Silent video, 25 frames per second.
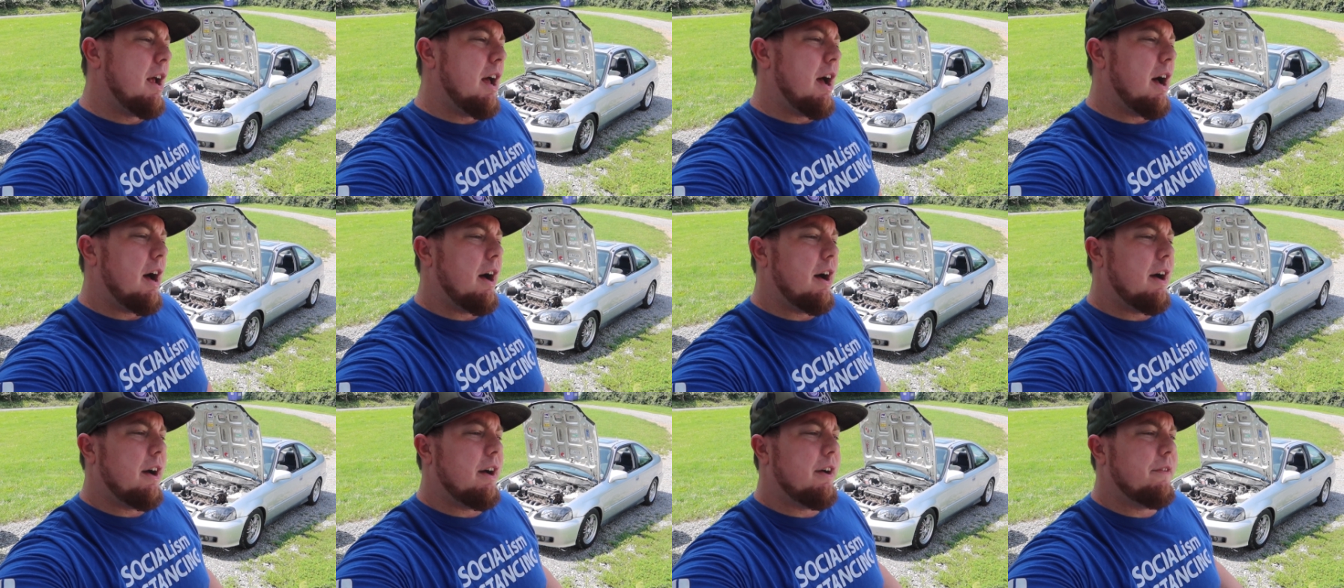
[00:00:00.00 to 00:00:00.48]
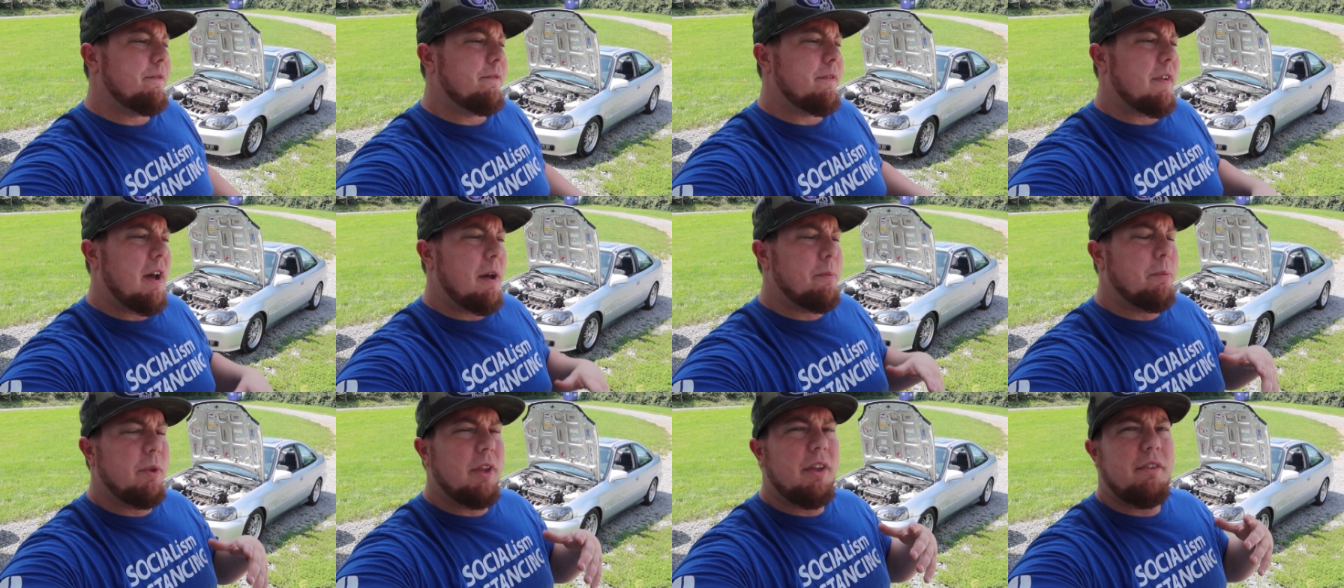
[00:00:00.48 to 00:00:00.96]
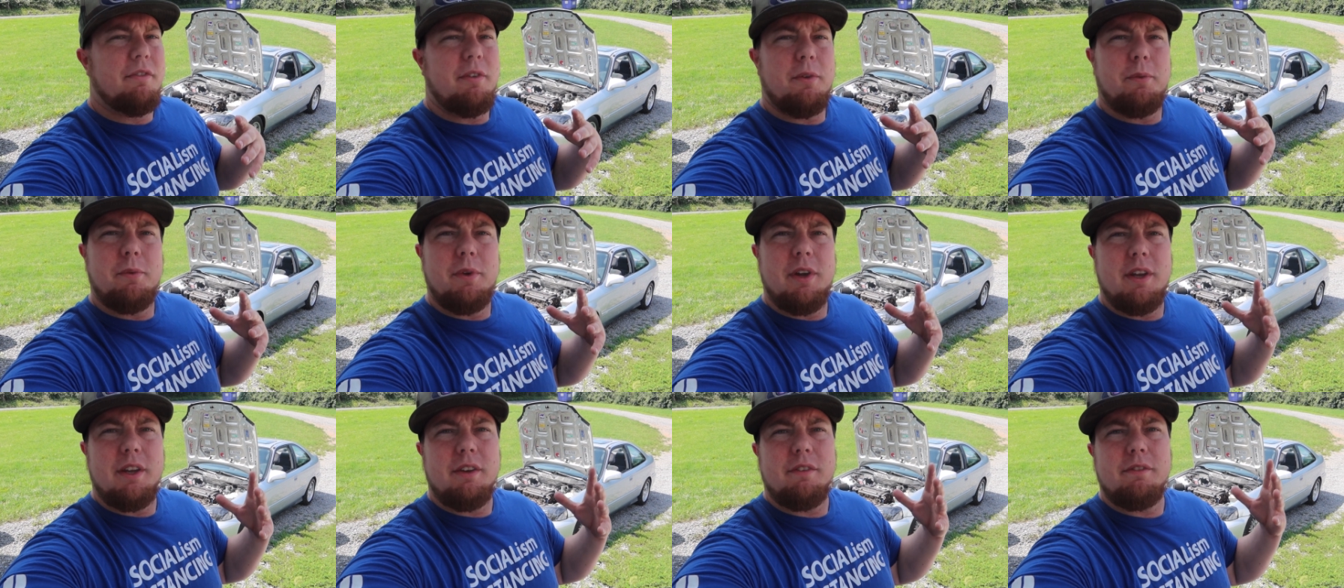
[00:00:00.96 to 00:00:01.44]
I believe it
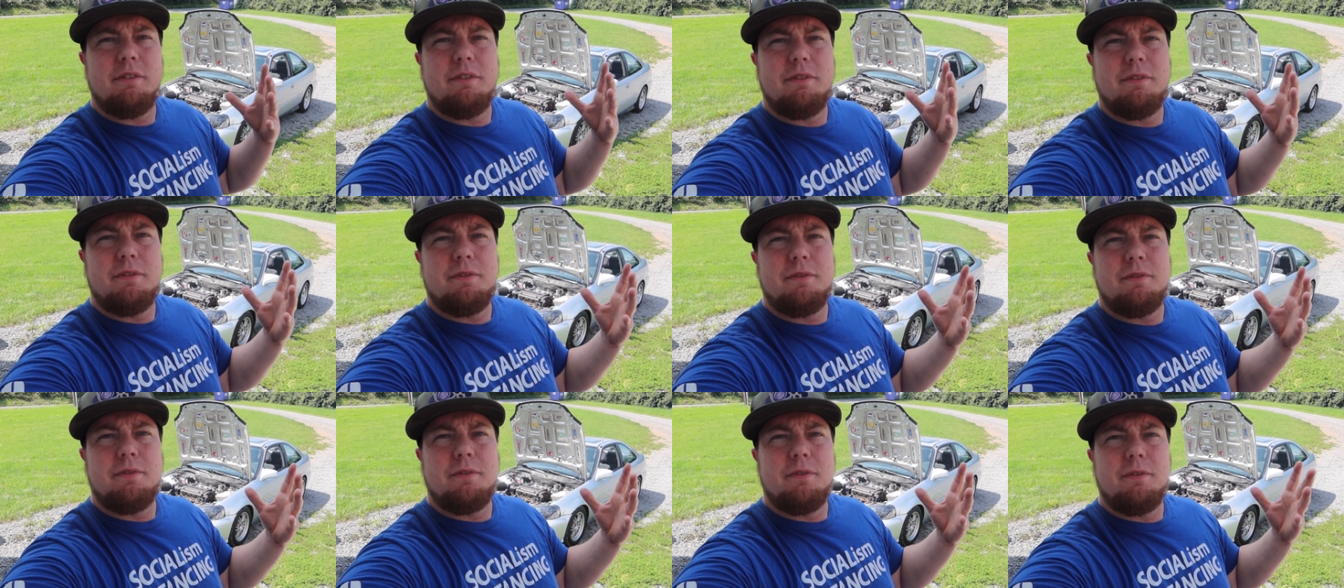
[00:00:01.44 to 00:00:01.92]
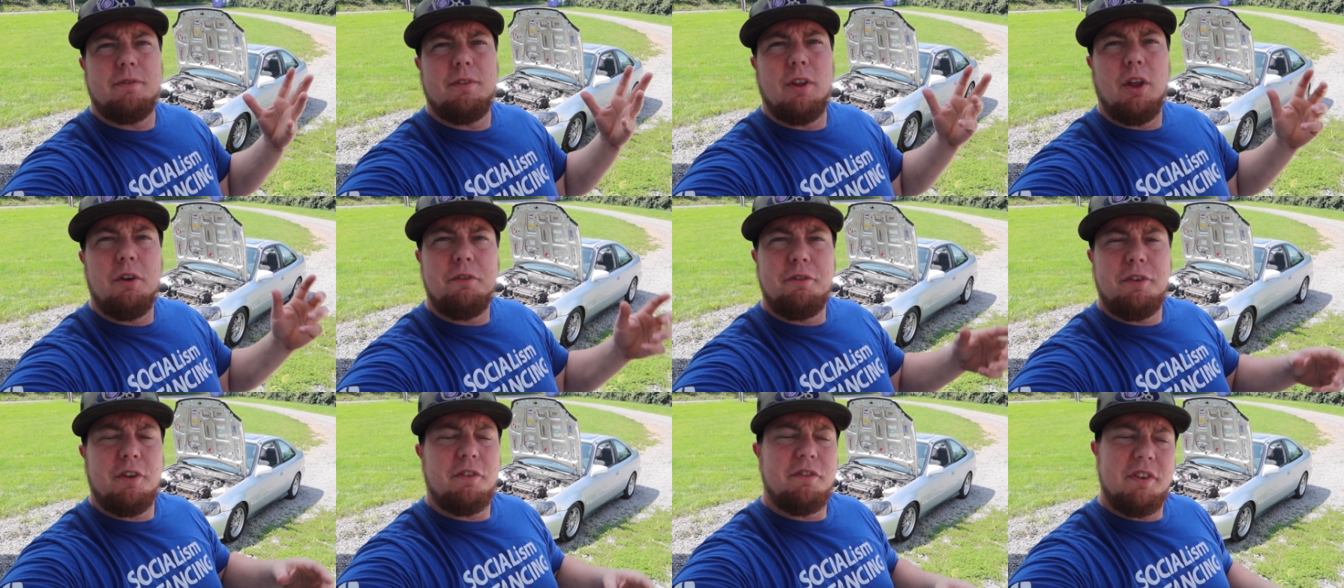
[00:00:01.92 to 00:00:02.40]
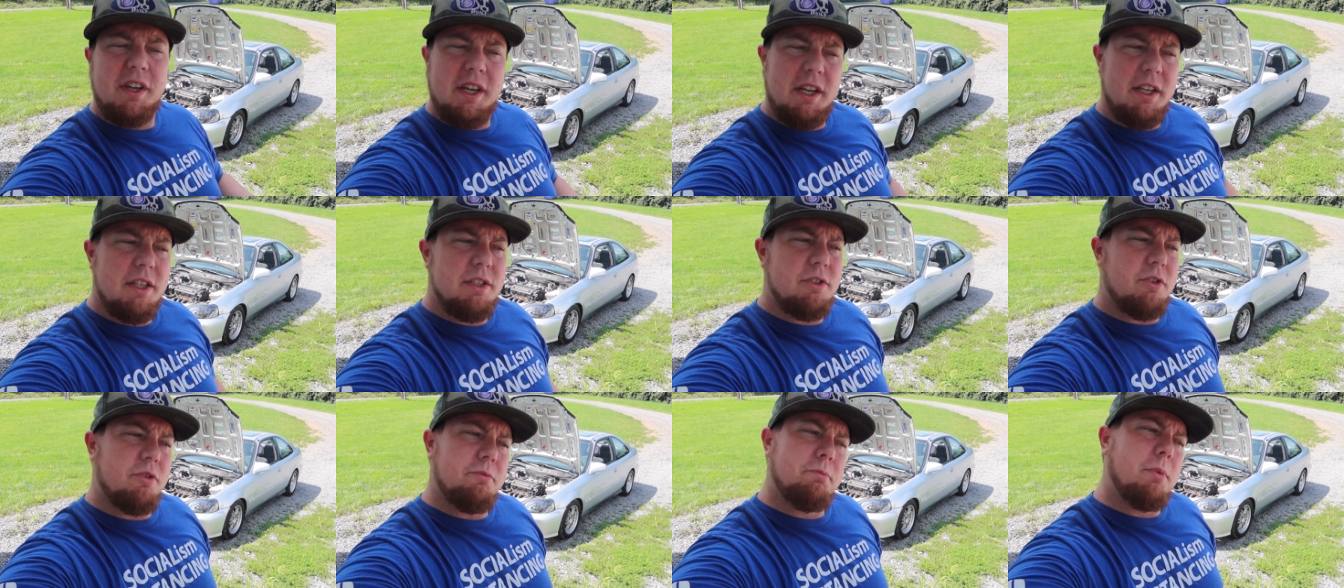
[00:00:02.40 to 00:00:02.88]
went low
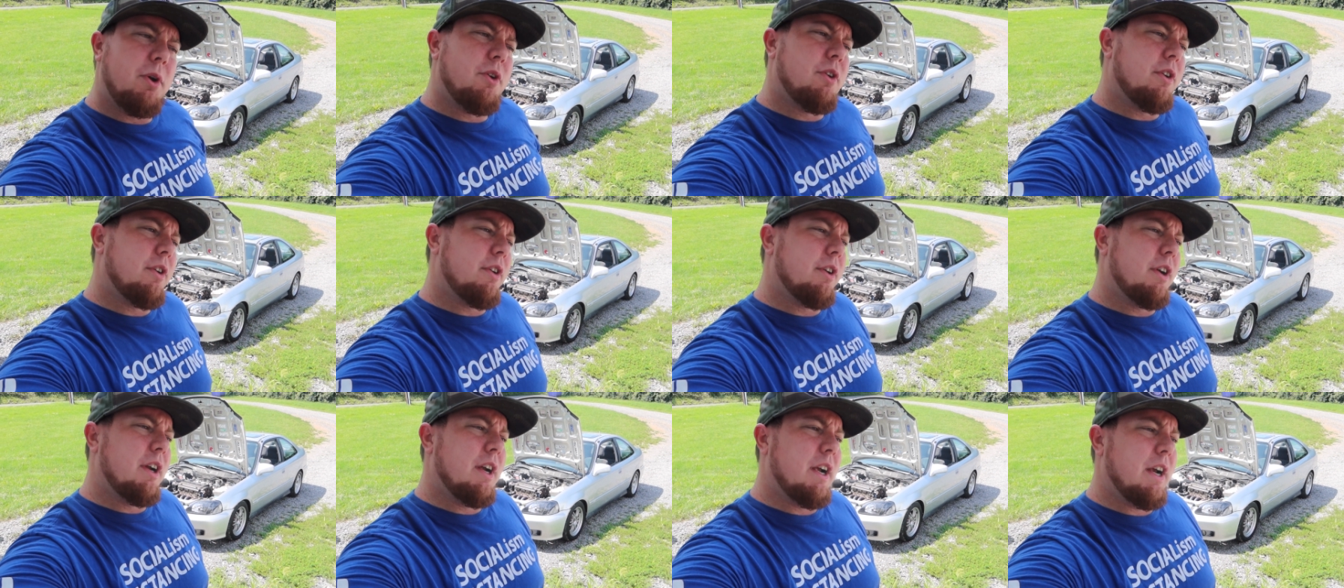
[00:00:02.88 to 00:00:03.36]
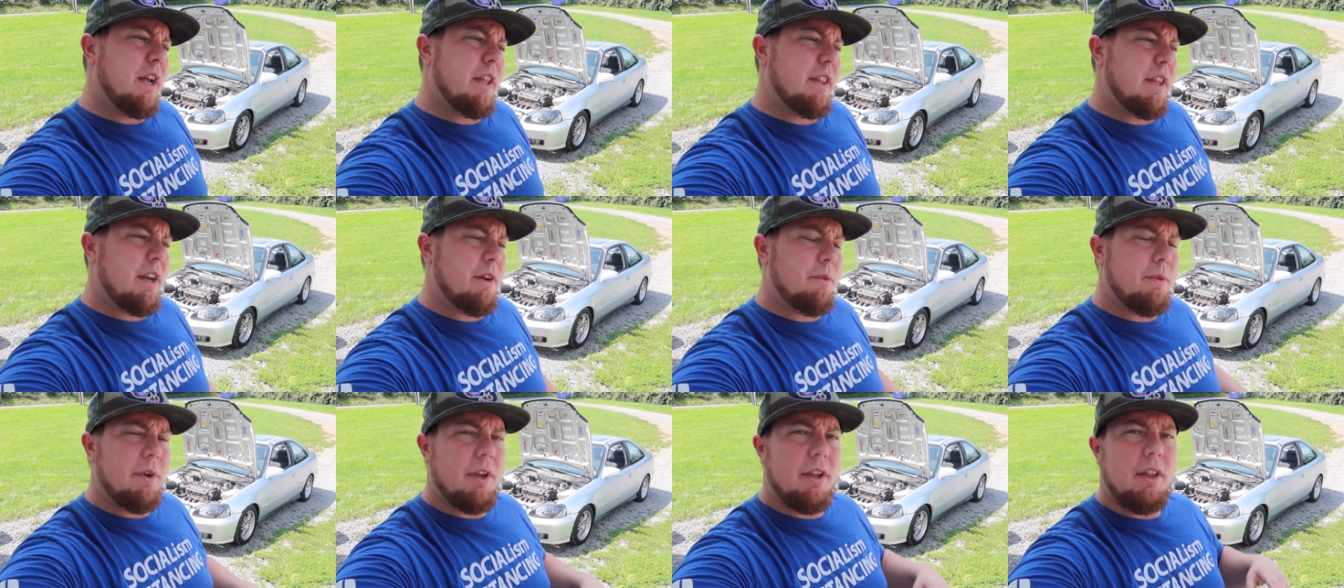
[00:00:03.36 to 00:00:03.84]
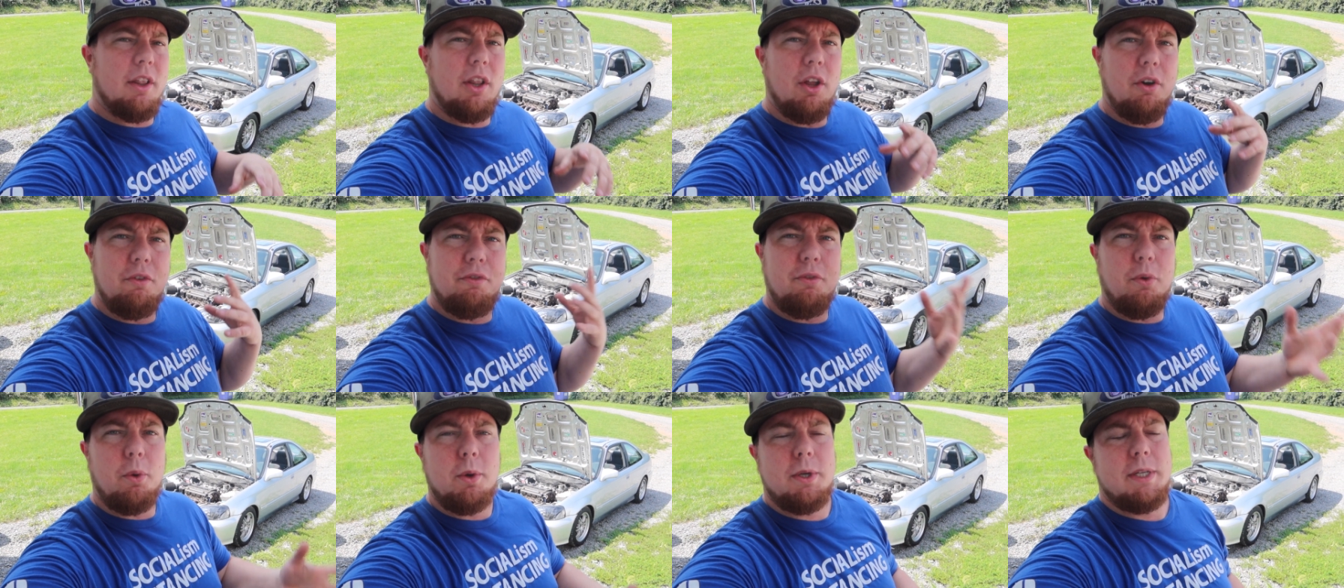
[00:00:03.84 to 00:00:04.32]
15s on motor, and then it went
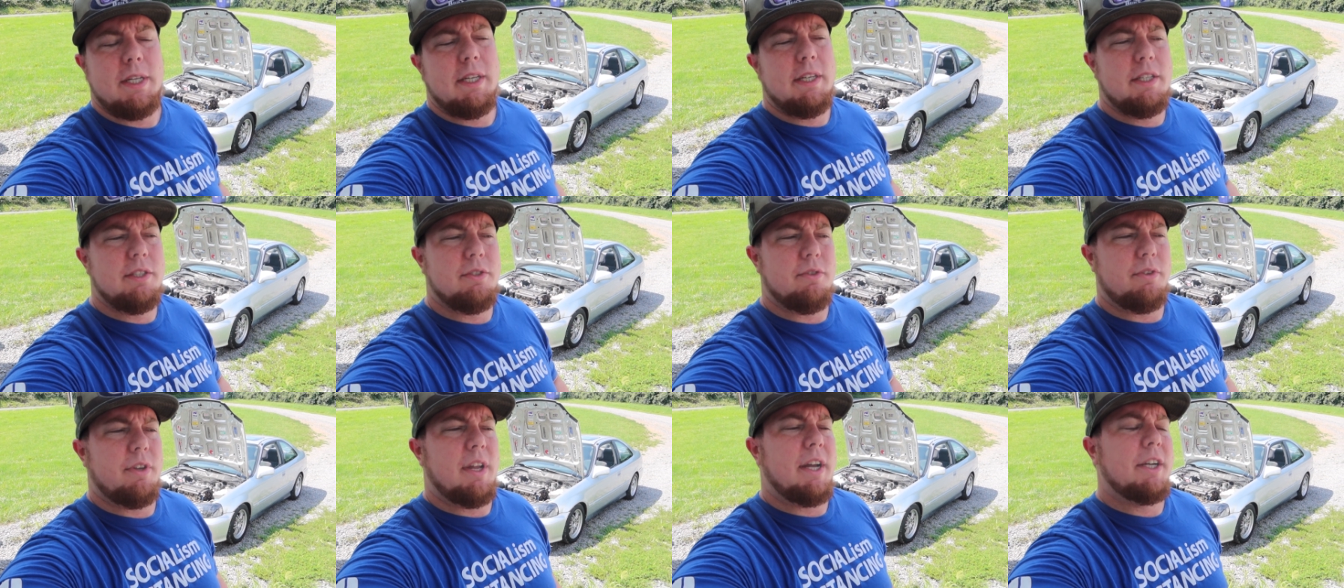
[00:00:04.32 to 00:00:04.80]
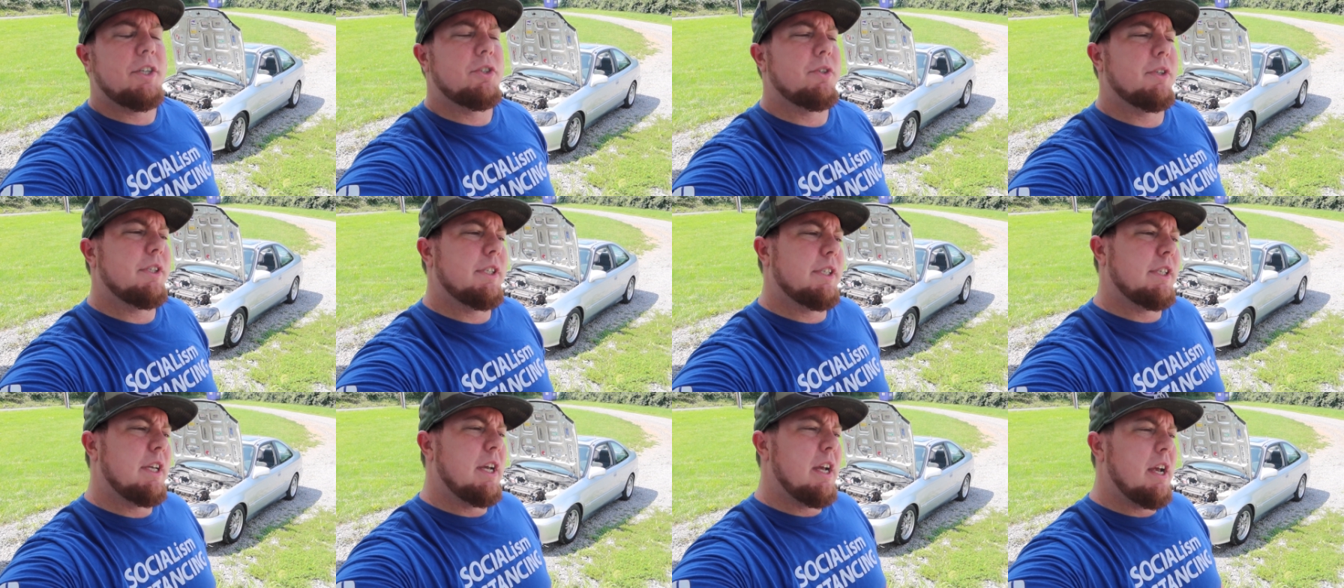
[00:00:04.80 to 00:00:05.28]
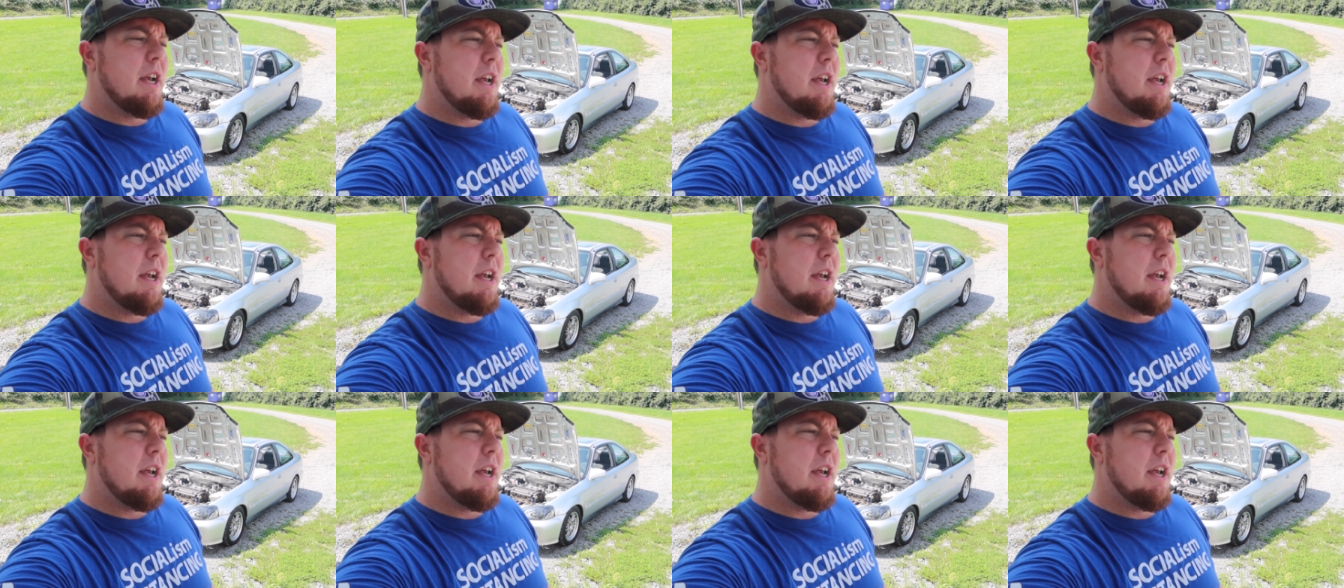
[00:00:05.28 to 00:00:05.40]
low 14s on nitrous